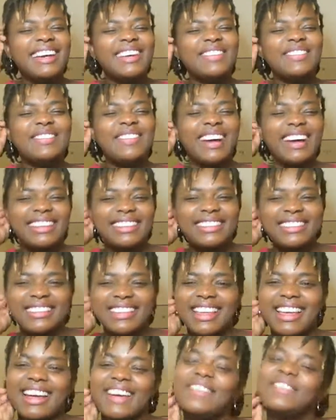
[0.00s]
but
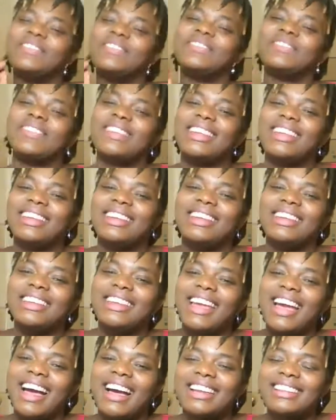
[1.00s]

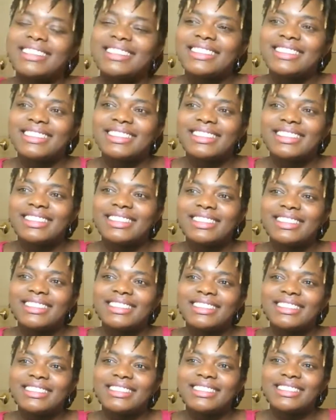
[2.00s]
yes,
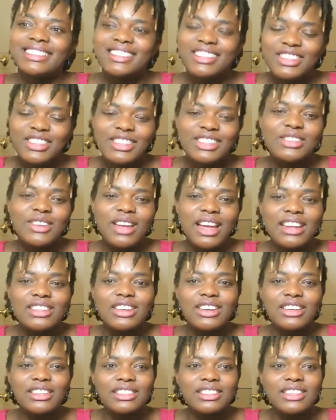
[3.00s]
just trying
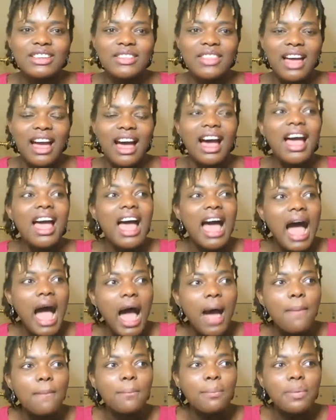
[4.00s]
to undo that
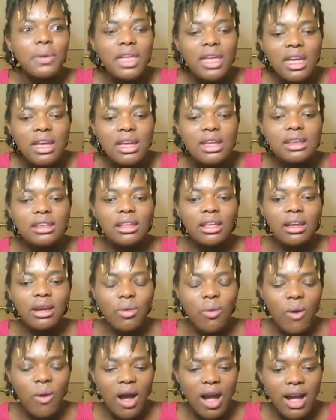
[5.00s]
and being
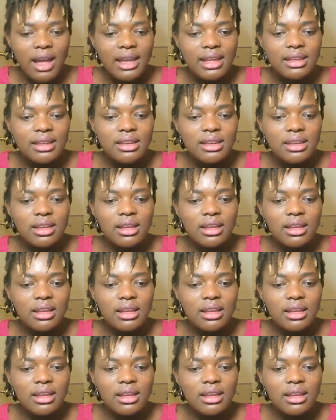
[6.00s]
quite